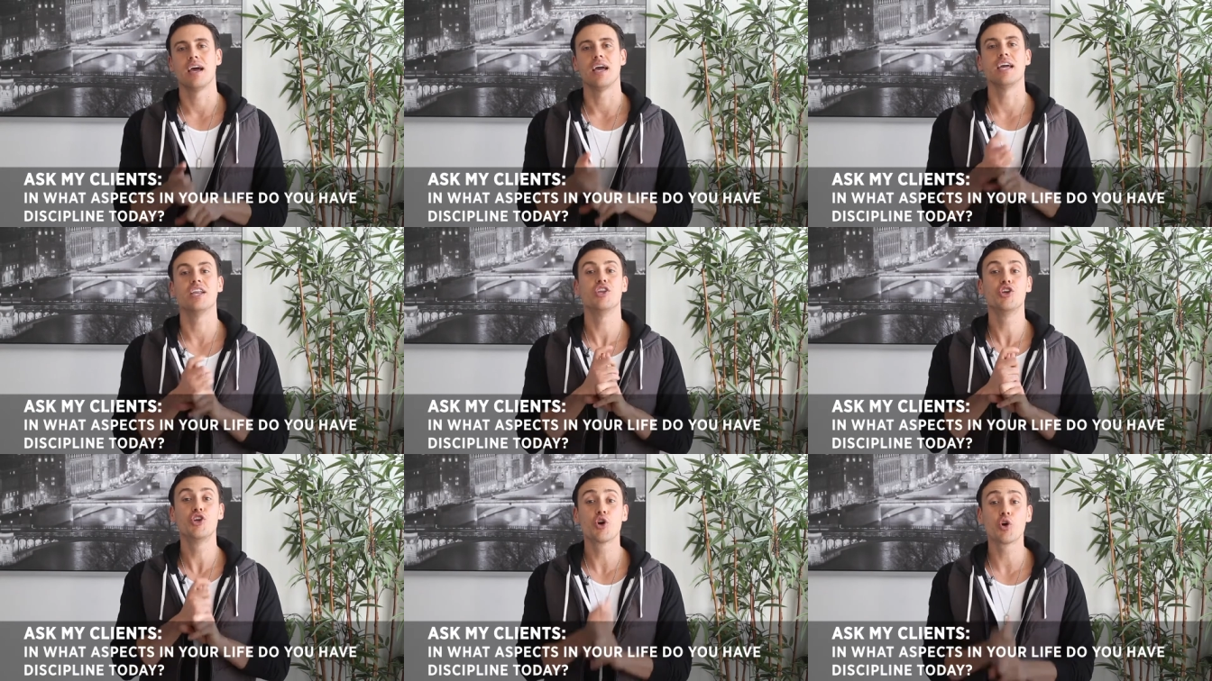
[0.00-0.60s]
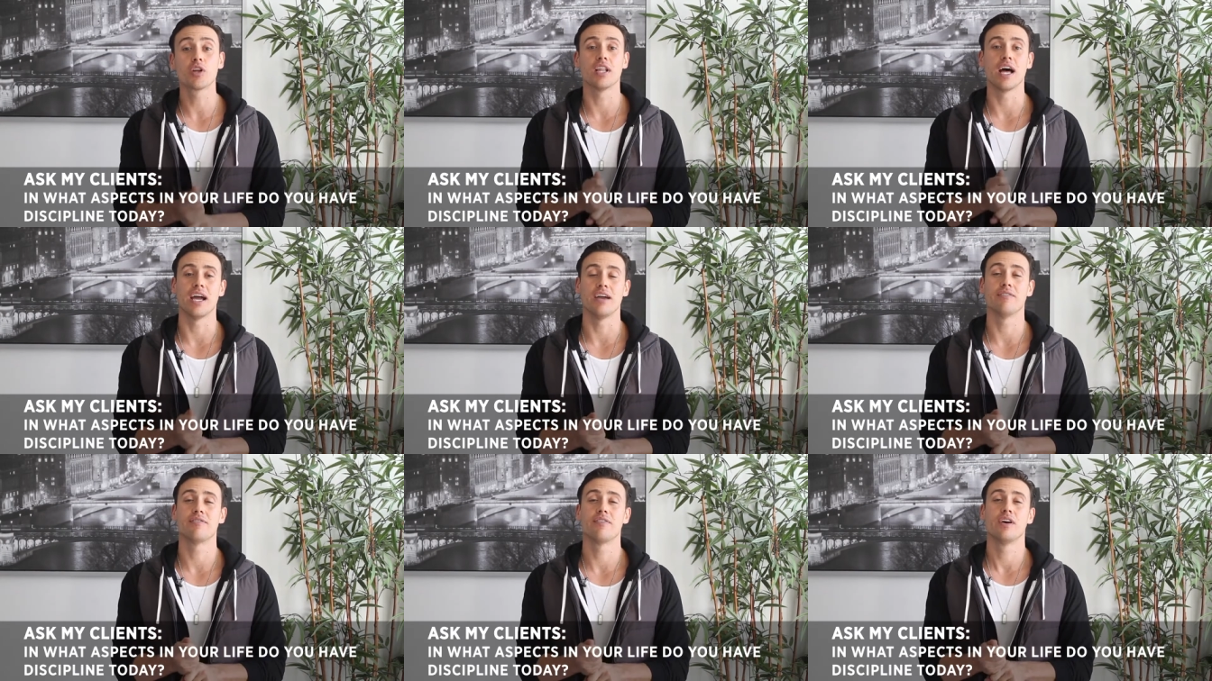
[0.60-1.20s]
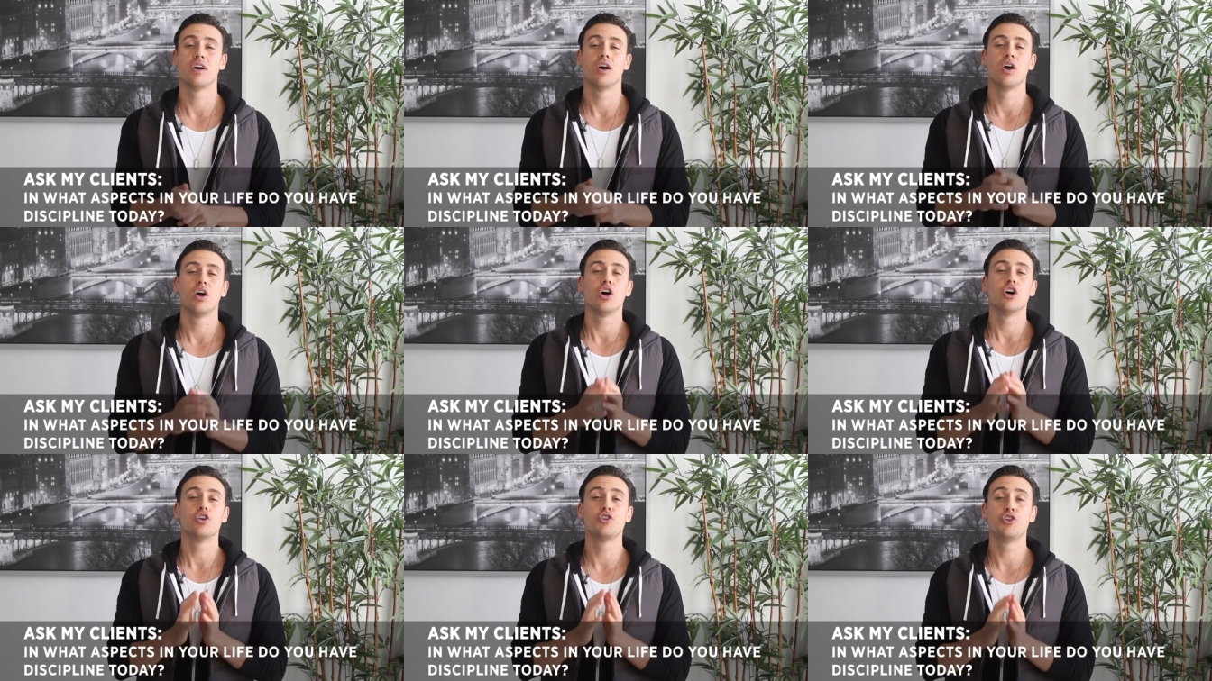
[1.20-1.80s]
in your life
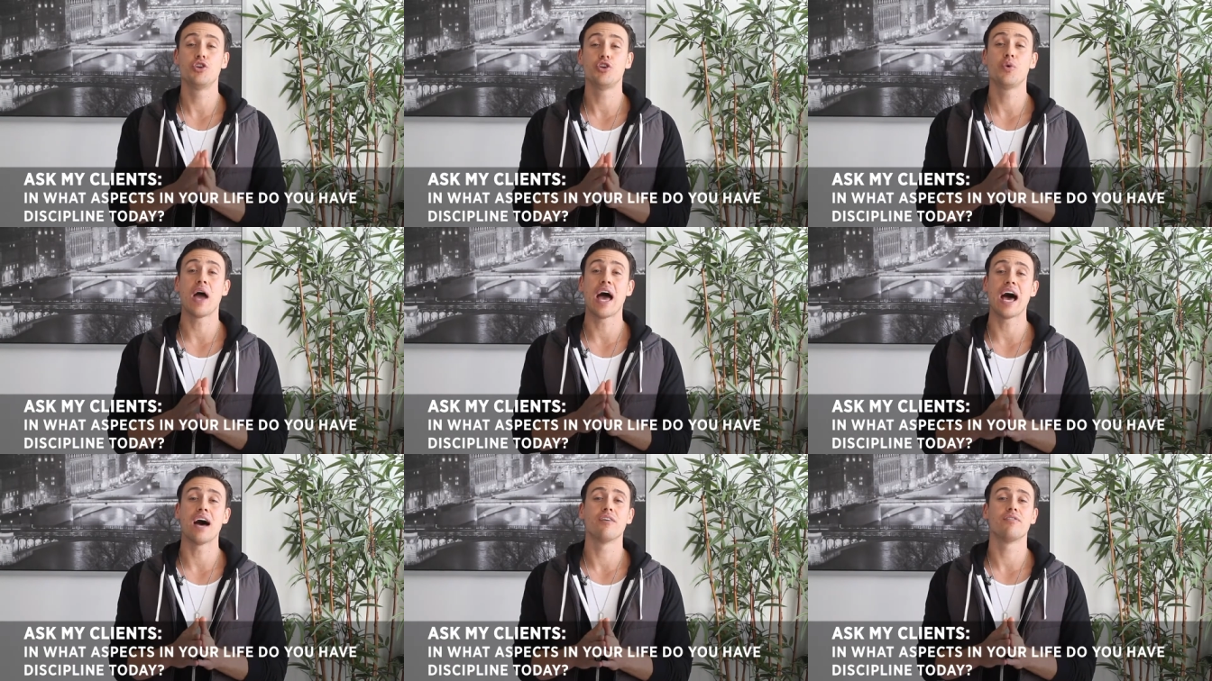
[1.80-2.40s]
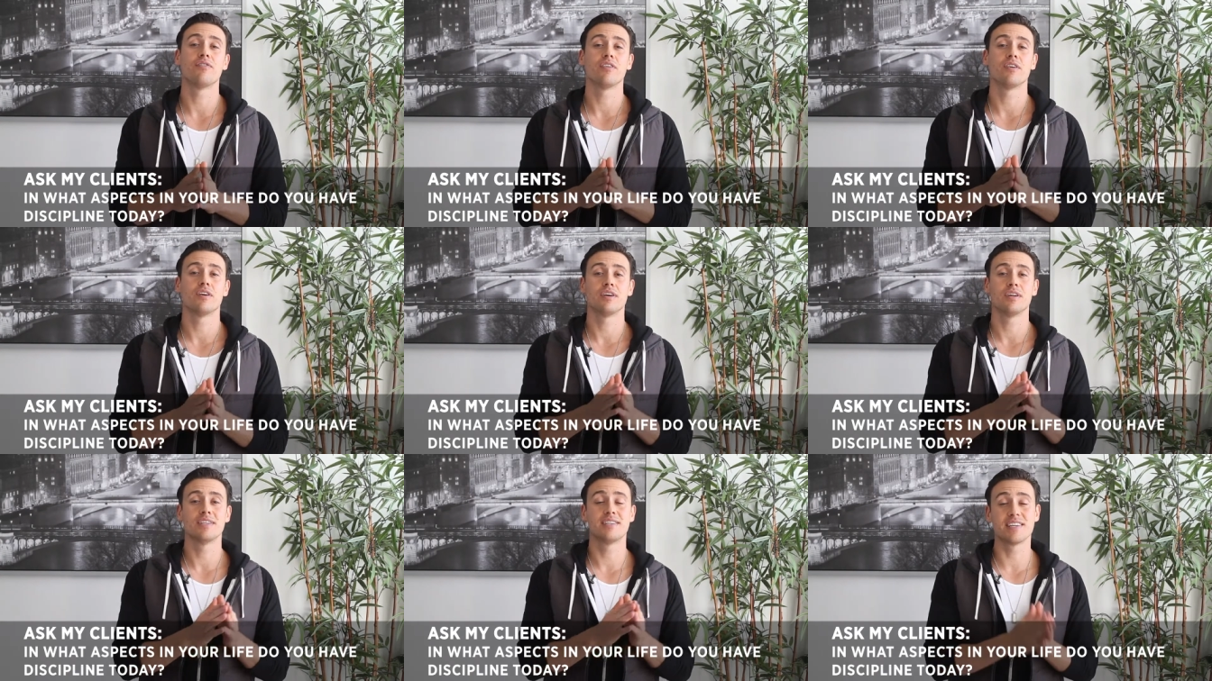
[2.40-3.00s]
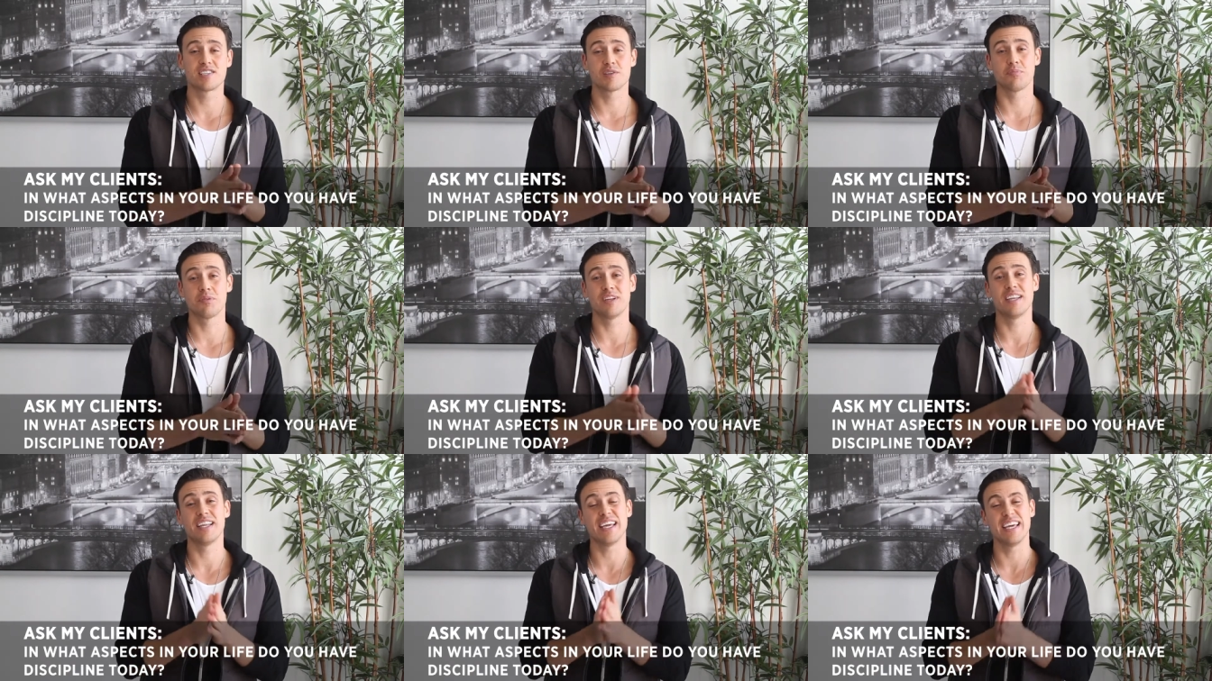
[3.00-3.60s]
do you have
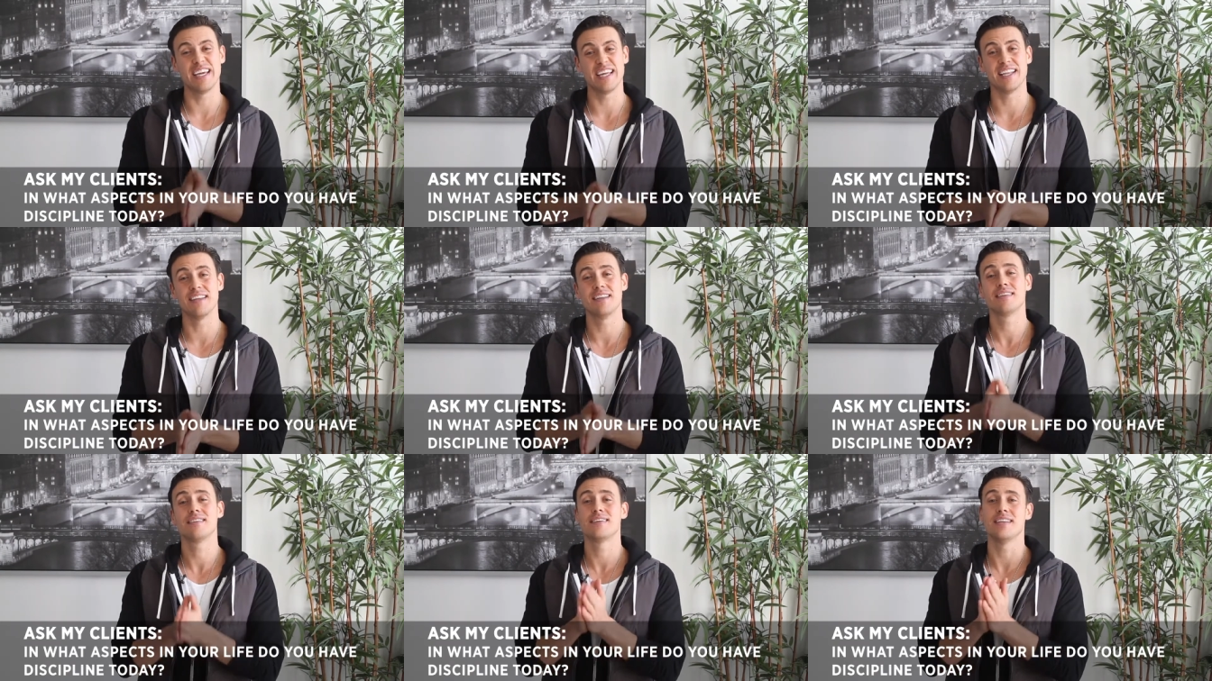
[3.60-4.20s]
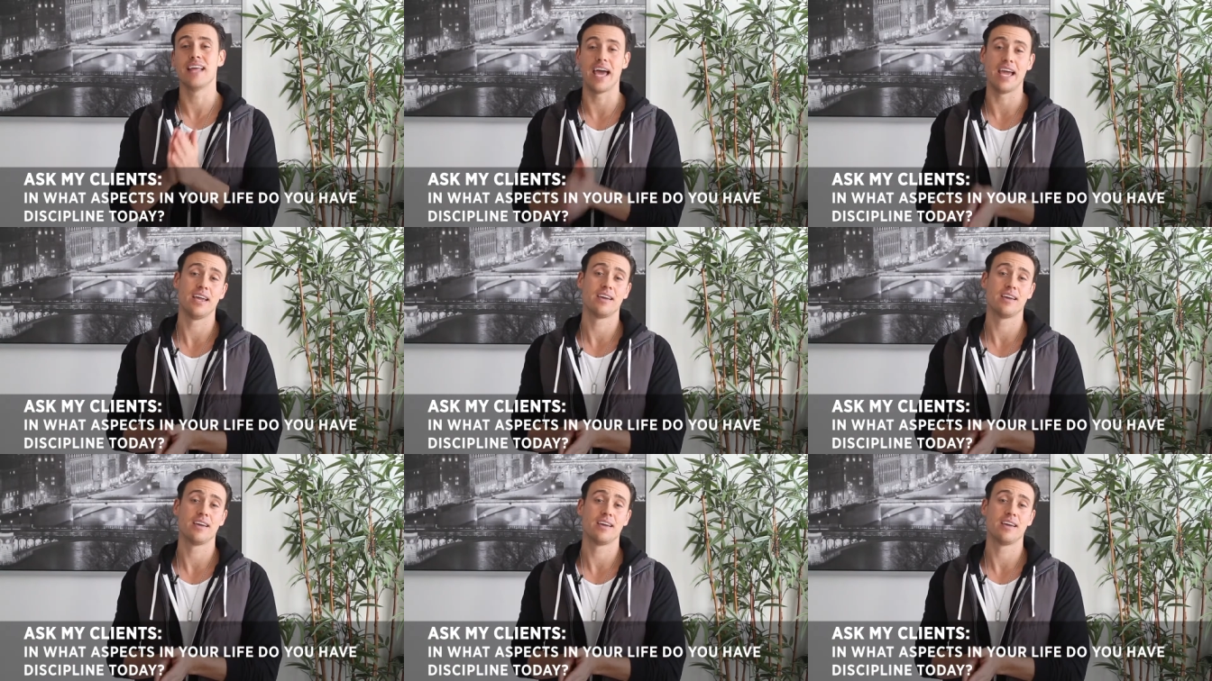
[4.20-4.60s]
discipline in today?